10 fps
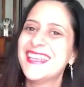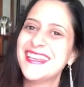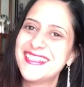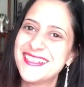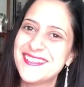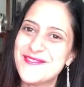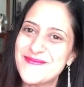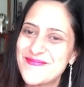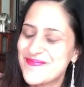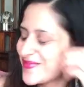Thank
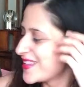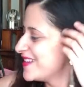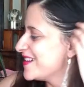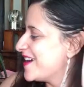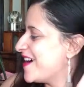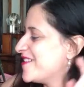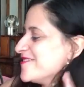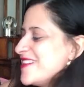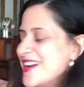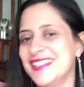you.
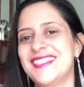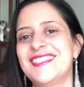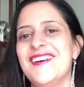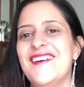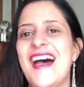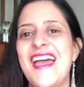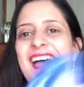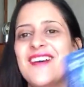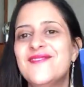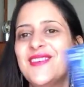All right, so
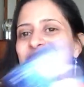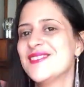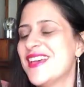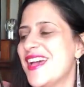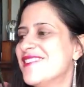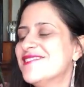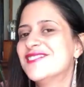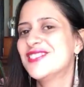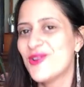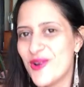I have here the
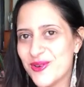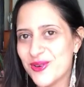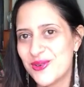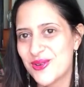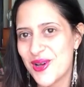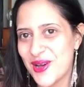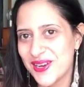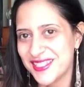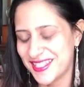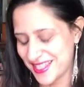energy oracle
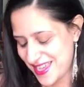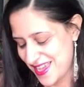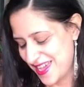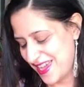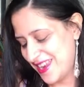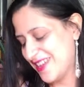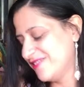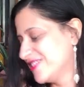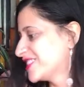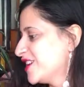cards,
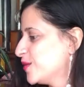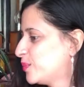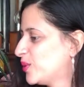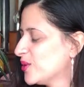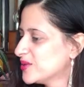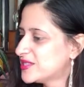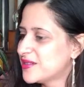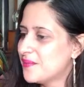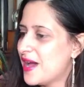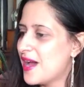and I'm just gonna pull
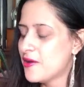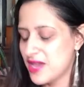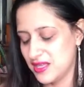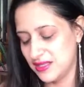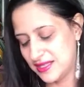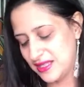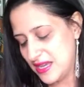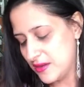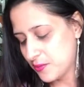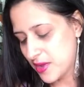some out and
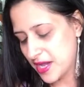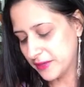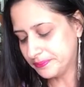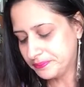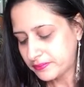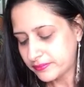see what